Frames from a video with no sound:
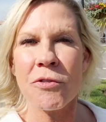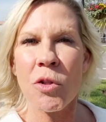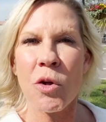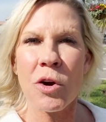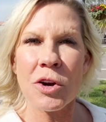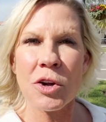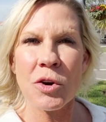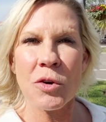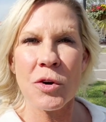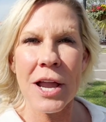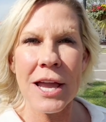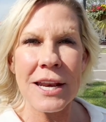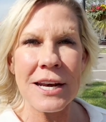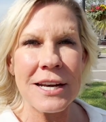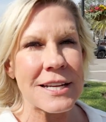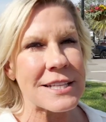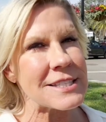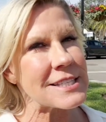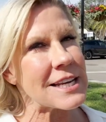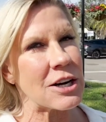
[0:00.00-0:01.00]
Florida
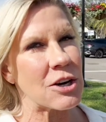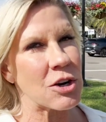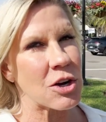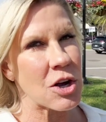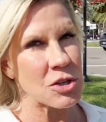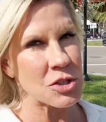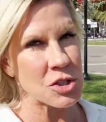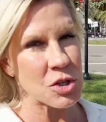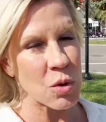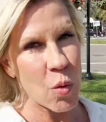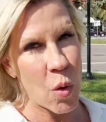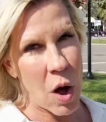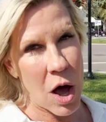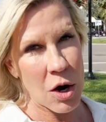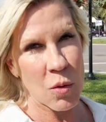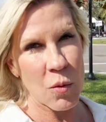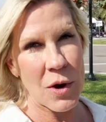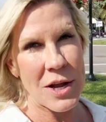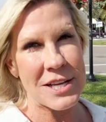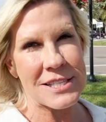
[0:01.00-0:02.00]
created its intercoastal
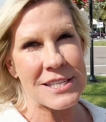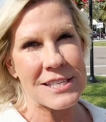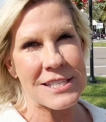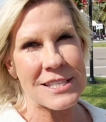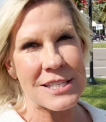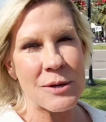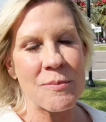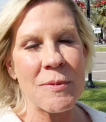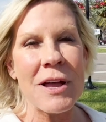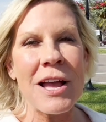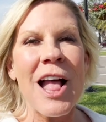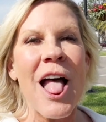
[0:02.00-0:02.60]
waterway system.